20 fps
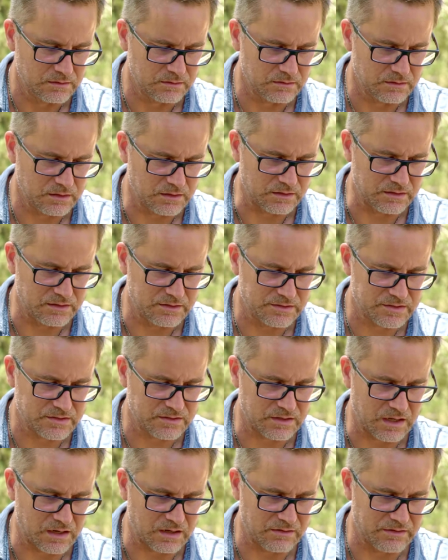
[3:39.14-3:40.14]
you know, you just
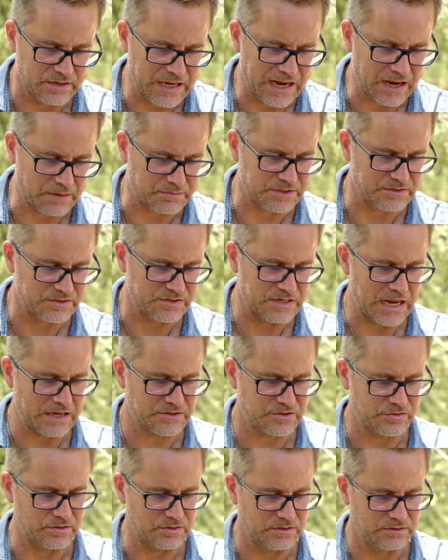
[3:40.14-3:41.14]
gotta adapt. It's
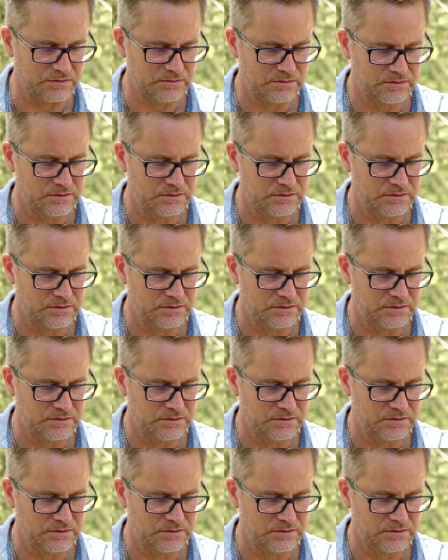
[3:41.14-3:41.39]
natural.